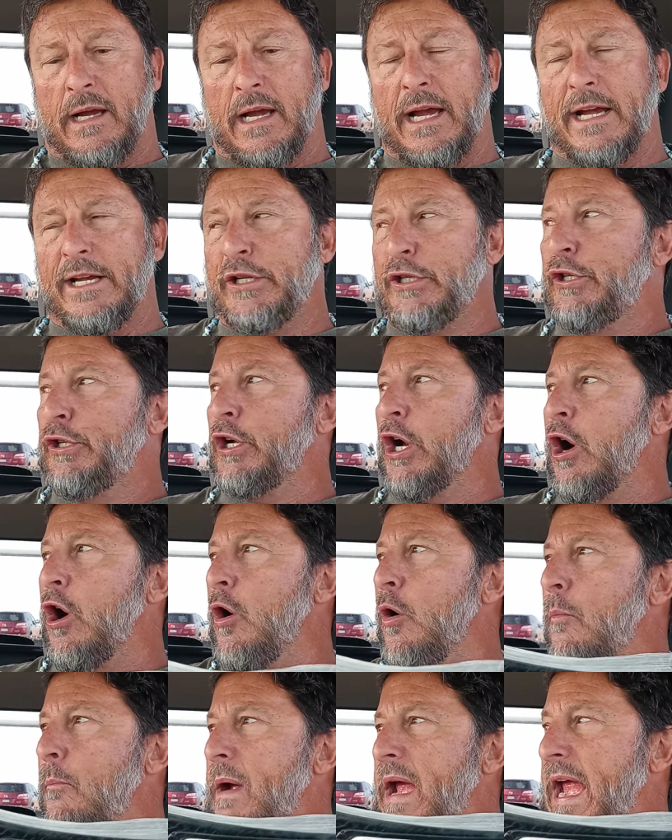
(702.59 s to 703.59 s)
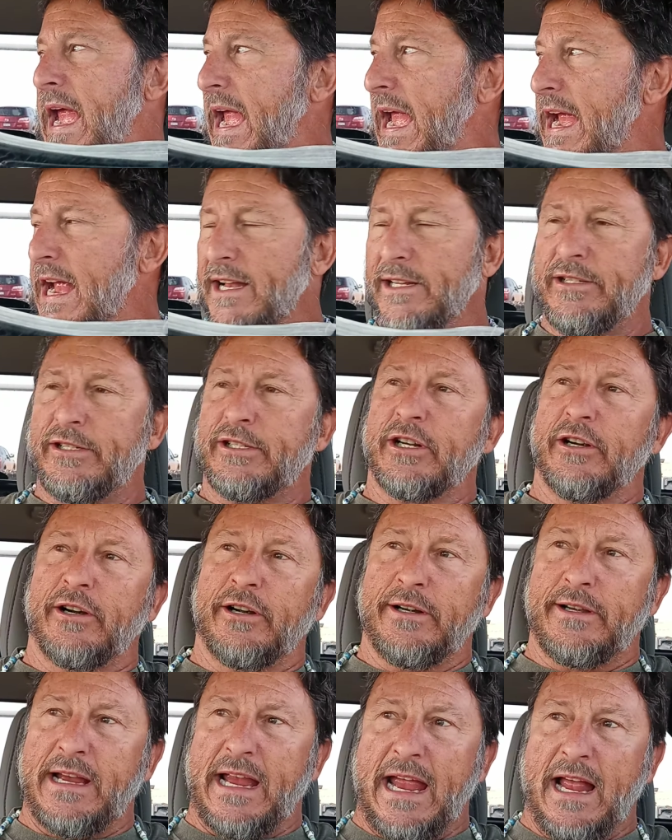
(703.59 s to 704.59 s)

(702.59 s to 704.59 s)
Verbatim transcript: And Job answered